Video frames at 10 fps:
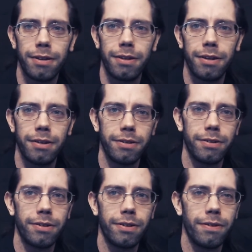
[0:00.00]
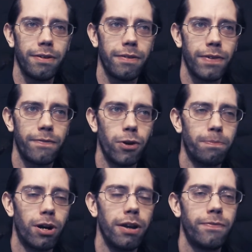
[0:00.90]
If
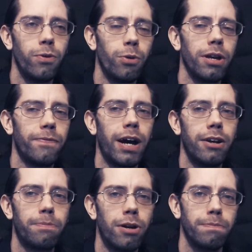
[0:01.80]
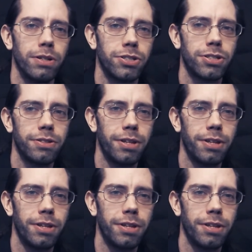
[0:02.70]
you really find your purpose,